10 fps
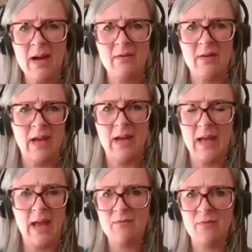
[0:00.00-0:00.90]
are
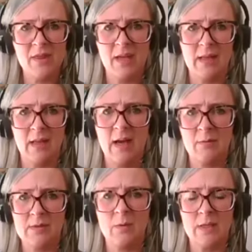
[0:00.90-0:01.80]
and everything. Like I
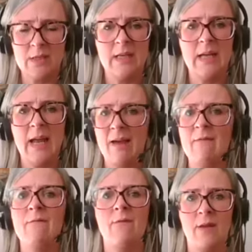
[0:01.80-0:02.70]
was questioning
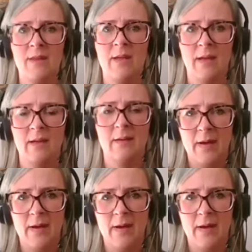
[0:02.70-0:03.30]
everything.